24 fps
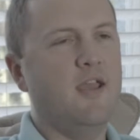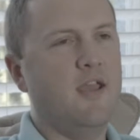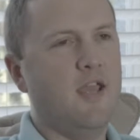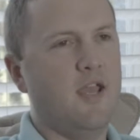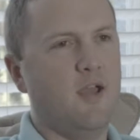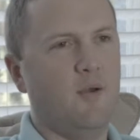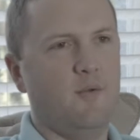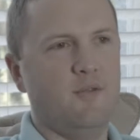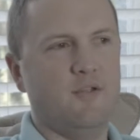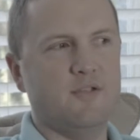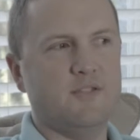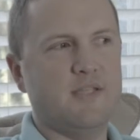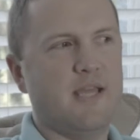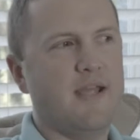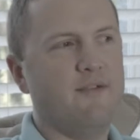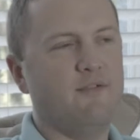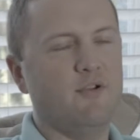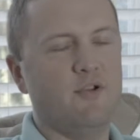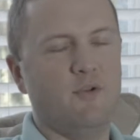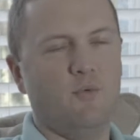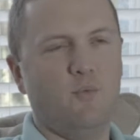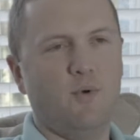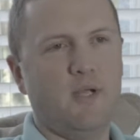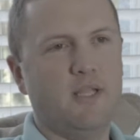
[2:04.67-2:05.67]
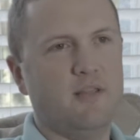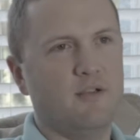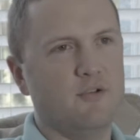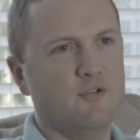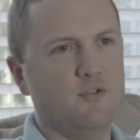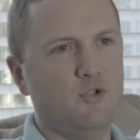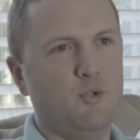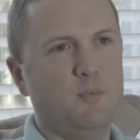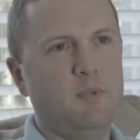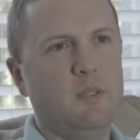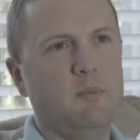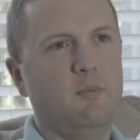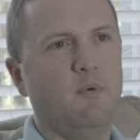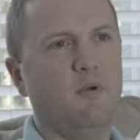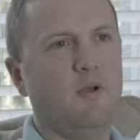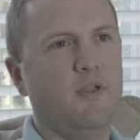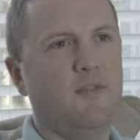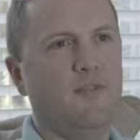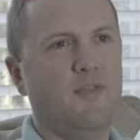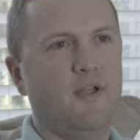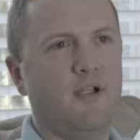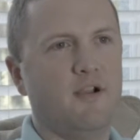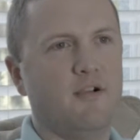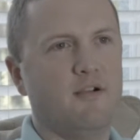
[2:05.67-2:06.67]
And every week there's new people
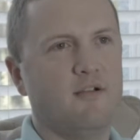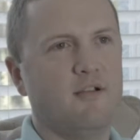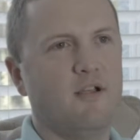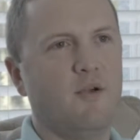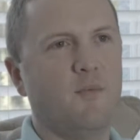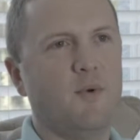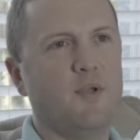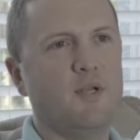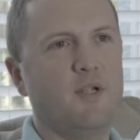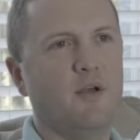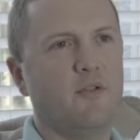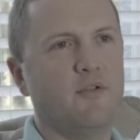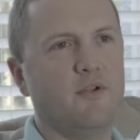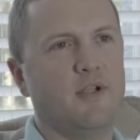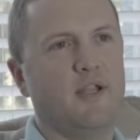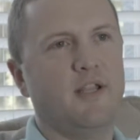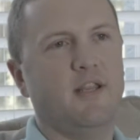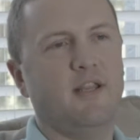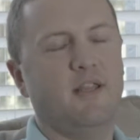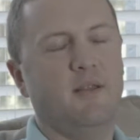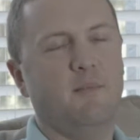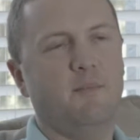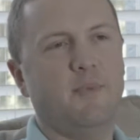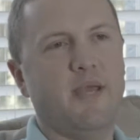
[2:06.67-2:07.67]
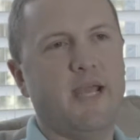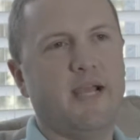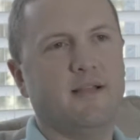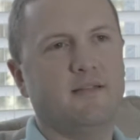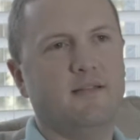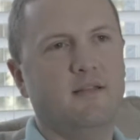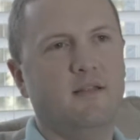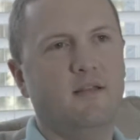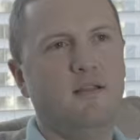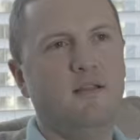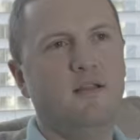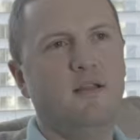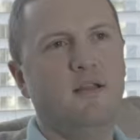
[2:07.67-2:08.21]
in there, and we know they're getting impacted,